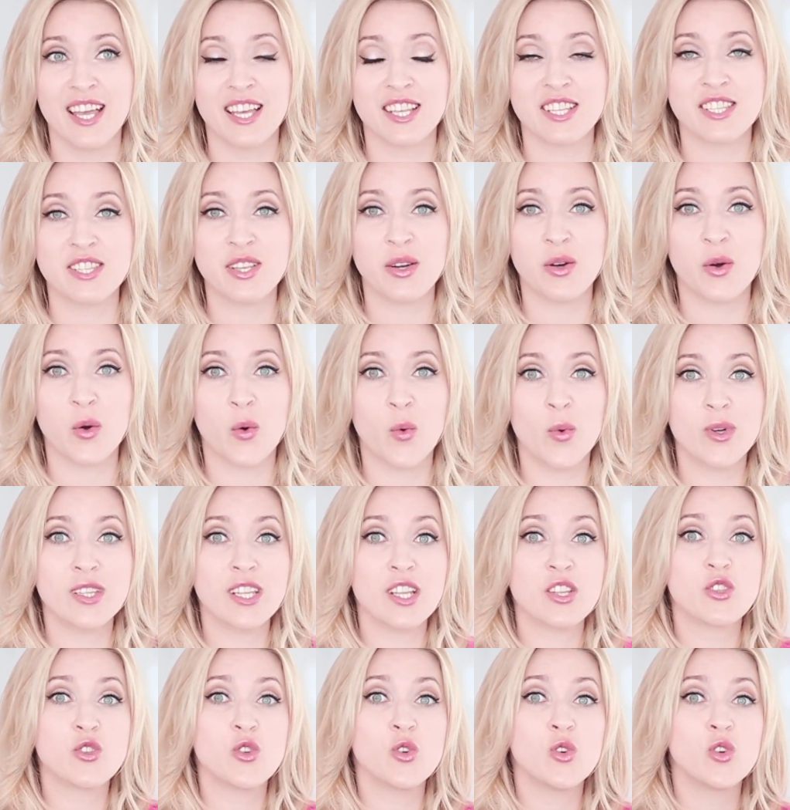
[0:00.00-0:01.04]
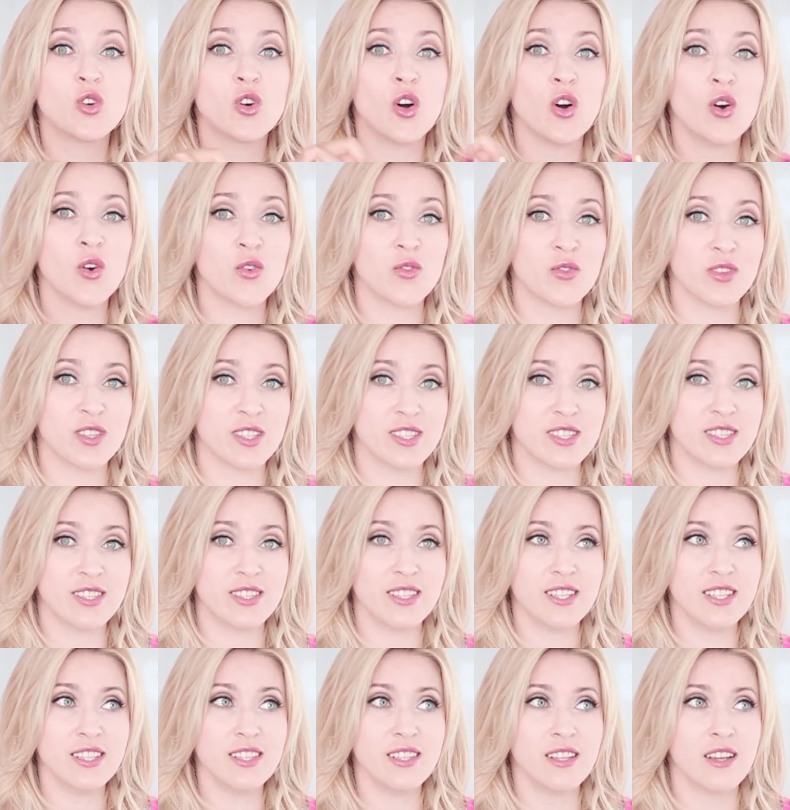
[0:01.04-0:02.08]
So when I took off this
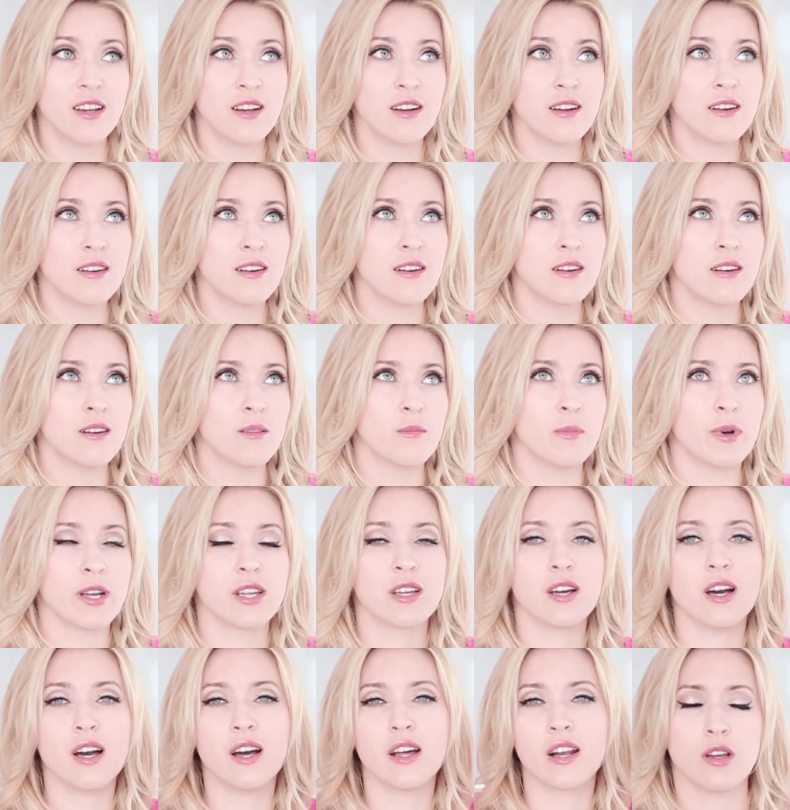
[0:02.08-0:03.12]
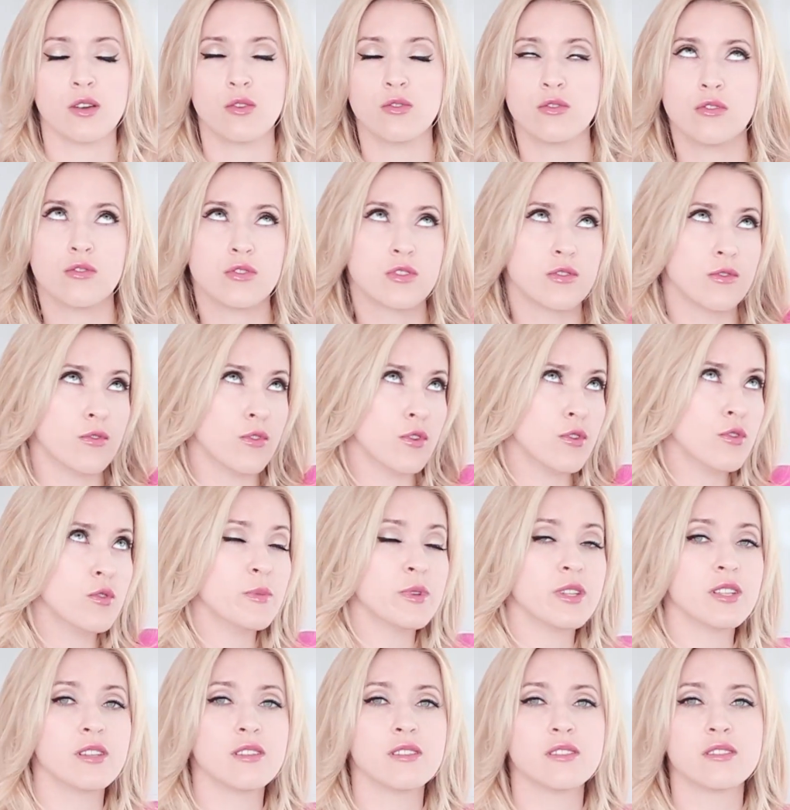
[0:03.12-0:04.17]
thing, oh my god, I got those
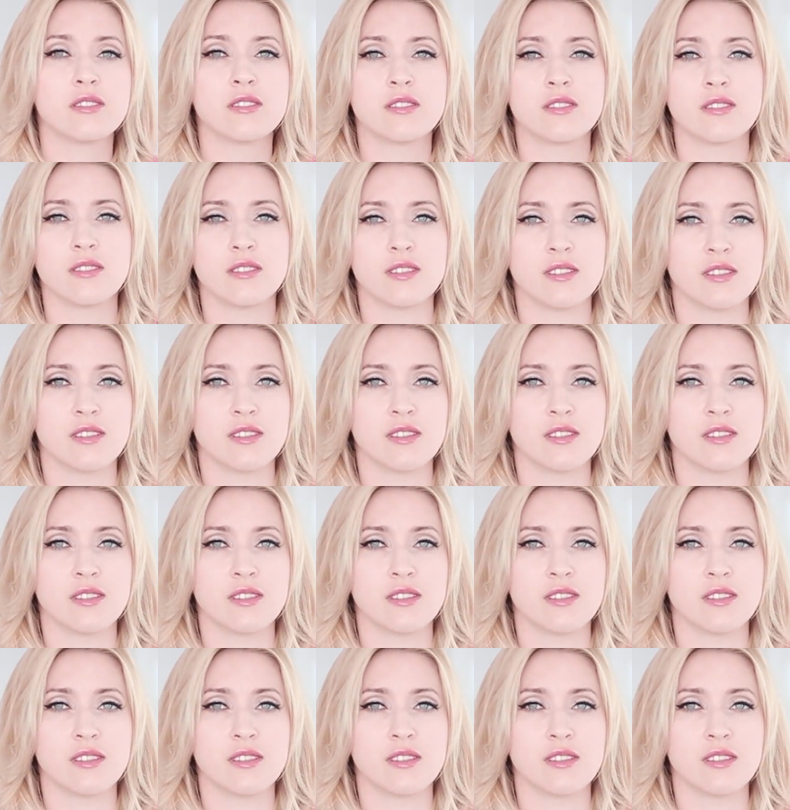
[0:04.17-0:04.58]
voluminous